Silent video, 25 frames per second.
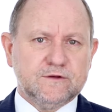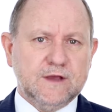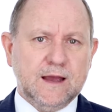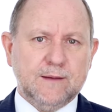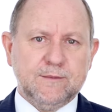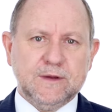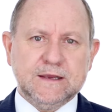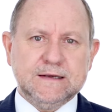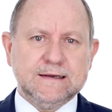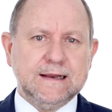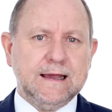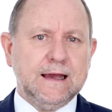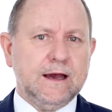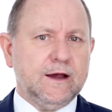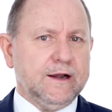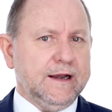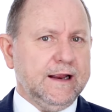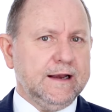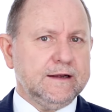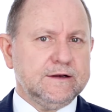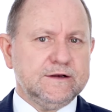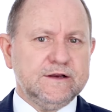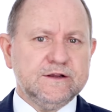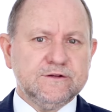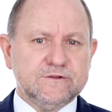coming down
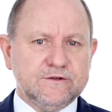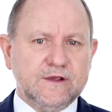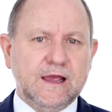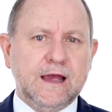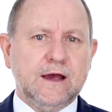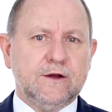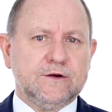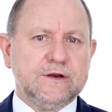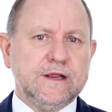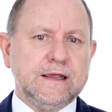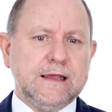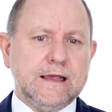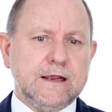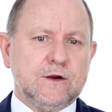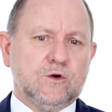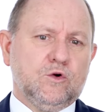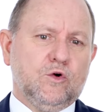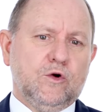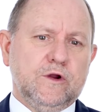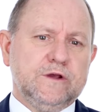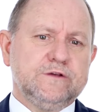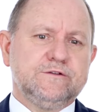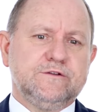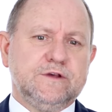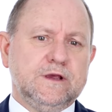and discounting
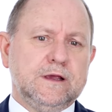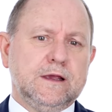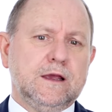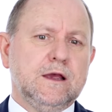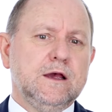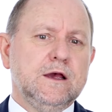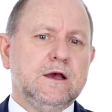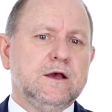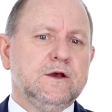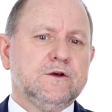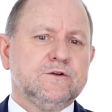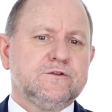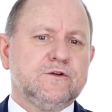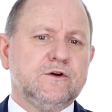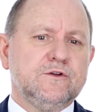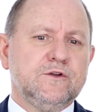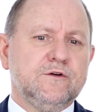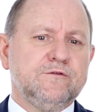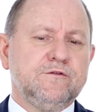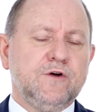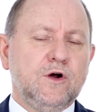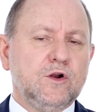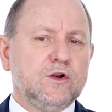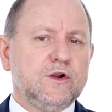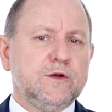increasing. So the
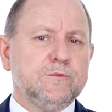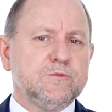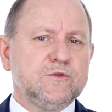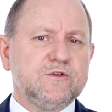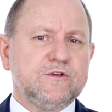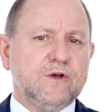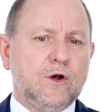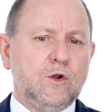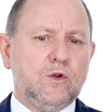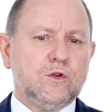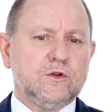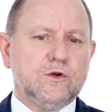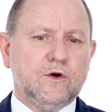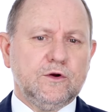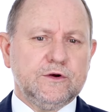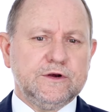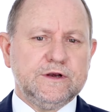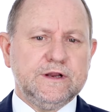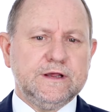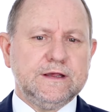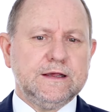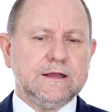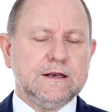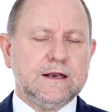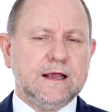volume sold on
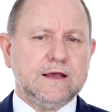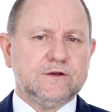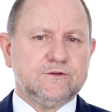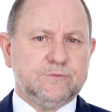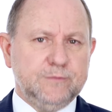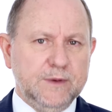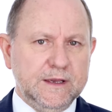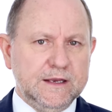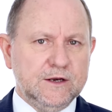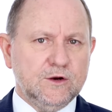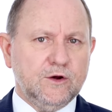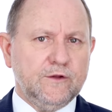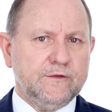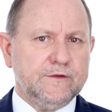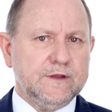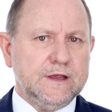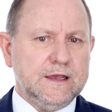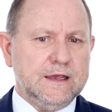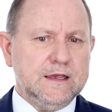deal has been on the